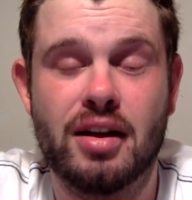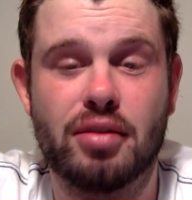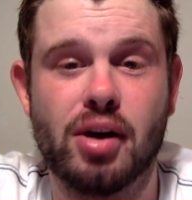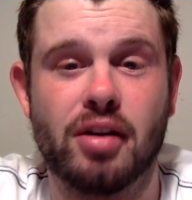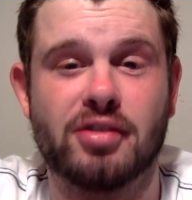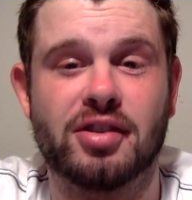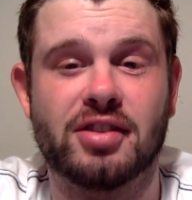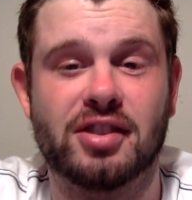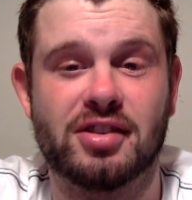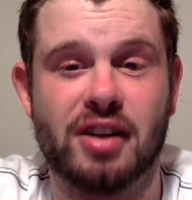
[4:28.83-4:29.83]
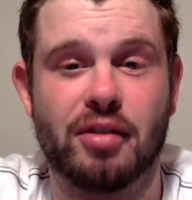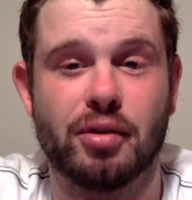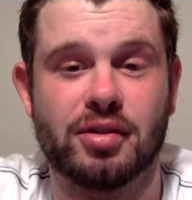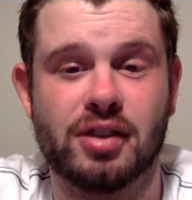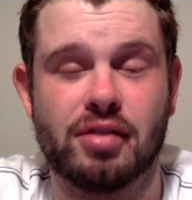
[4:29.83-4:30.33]
three hundred sixty-seven
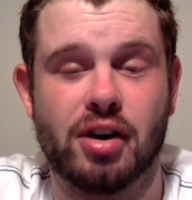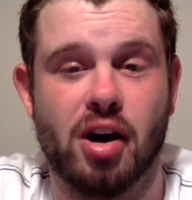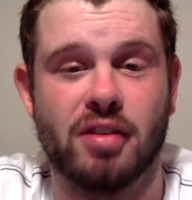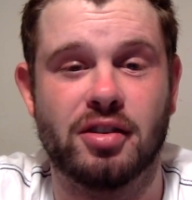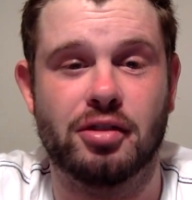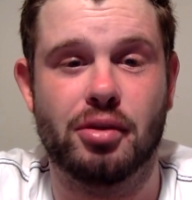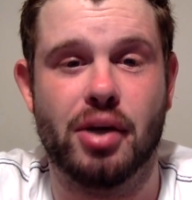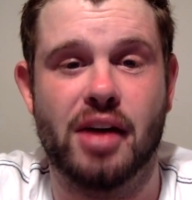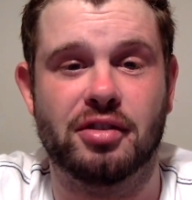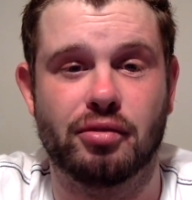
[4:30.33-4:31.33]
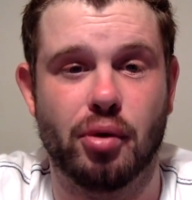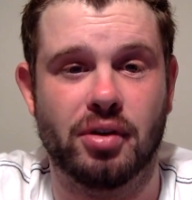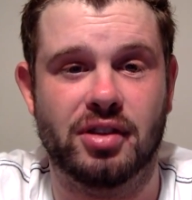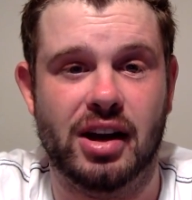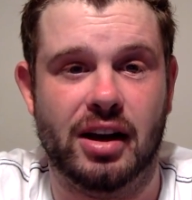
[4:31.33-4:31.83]
receiving yards in two thousand
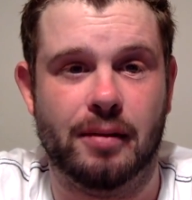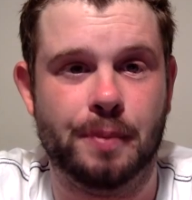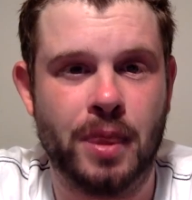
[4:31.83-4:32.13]
fourteen.